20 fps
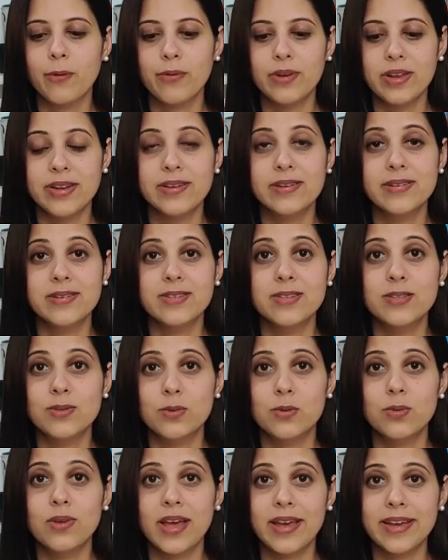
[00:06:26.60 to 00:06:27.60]
readers
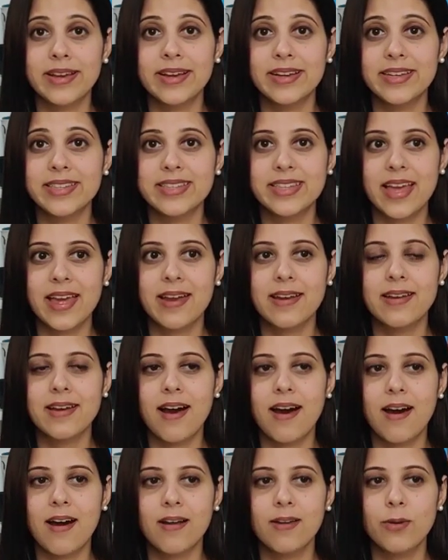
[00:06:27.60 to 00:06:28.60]
who, like I said,
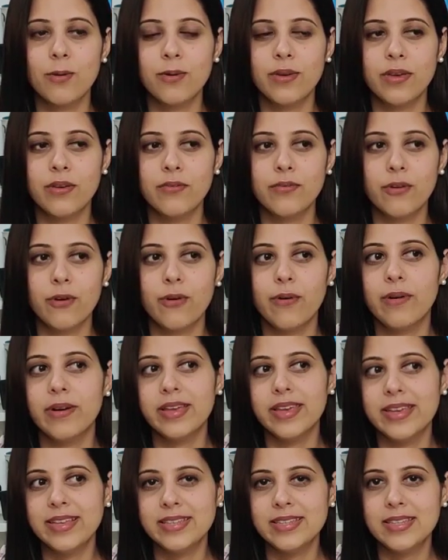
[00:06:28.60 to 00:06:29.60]
are looking for
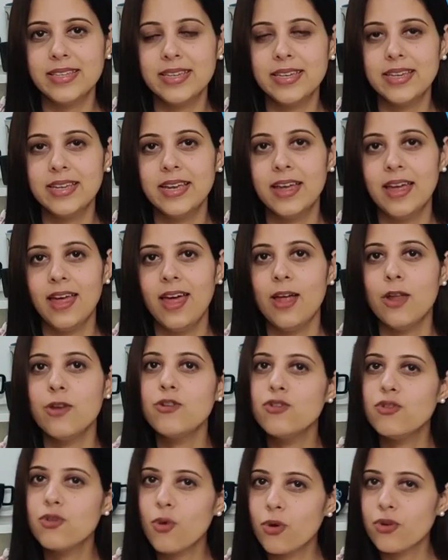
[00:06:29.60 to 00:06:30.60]
an easy,
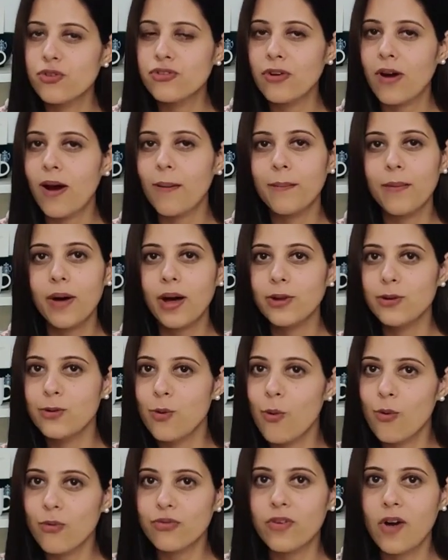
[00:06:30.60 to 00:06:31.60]
no drama,
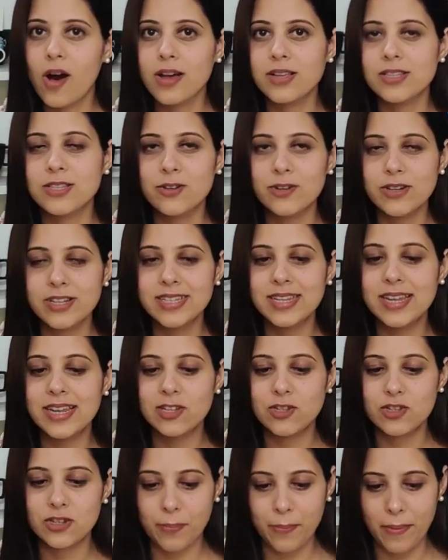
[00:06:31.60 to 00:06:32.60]
no fuss. You know, it's
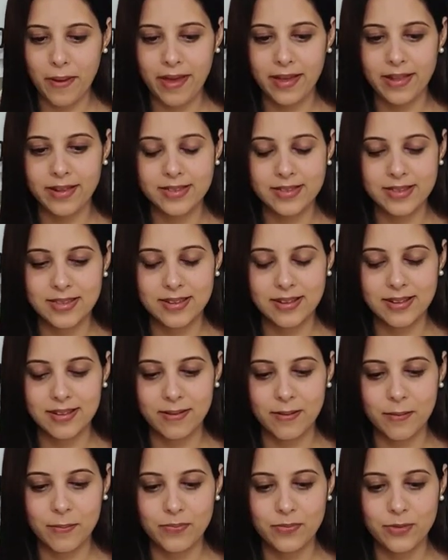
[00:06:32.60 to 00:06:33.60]
like Japan,
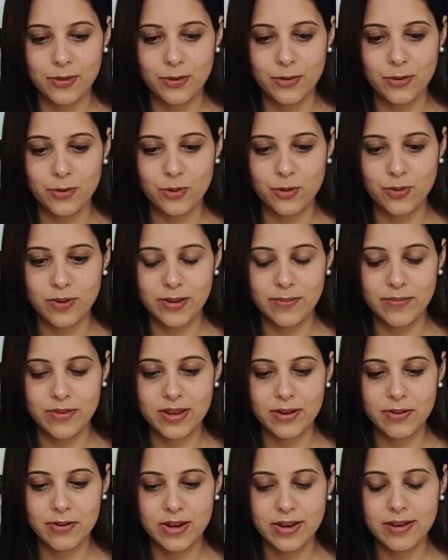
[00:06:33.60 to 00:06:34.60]
usually
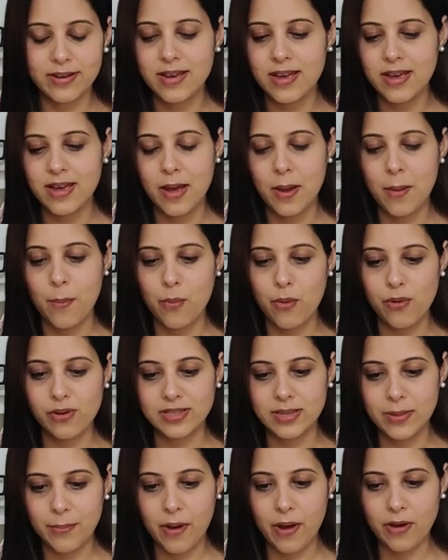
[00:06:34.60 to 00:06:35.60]
we read
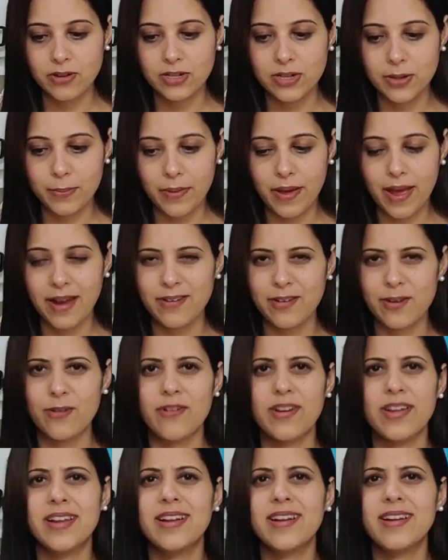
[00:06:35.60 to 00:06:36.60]
books about Japan, you
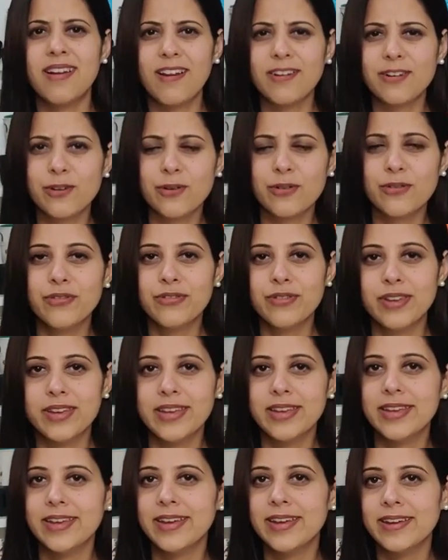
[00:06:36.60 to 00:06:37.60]
know, like
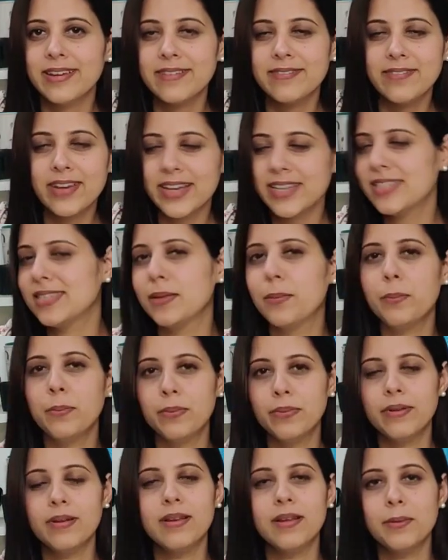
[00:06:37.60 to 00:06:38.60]
clutter-free and very
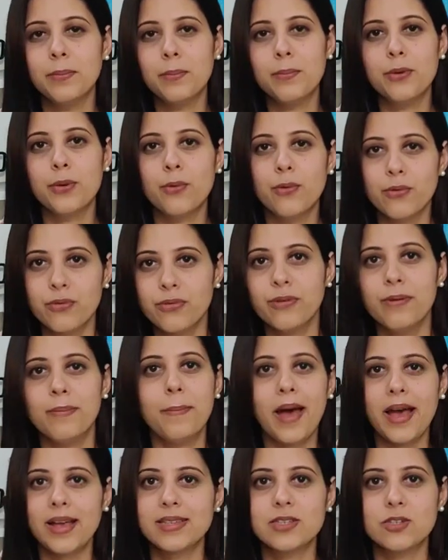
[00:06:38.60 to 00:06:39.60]
simple and beautiful
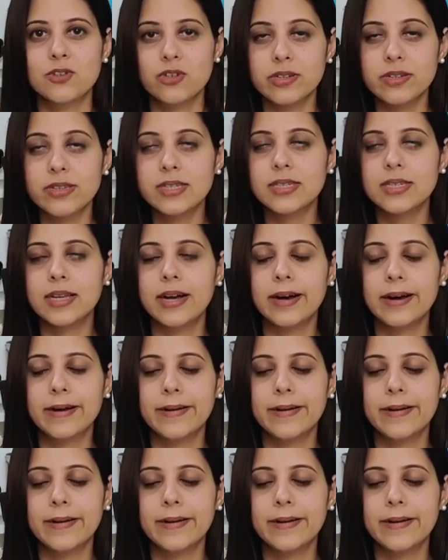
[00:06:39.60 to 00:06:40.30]
passages.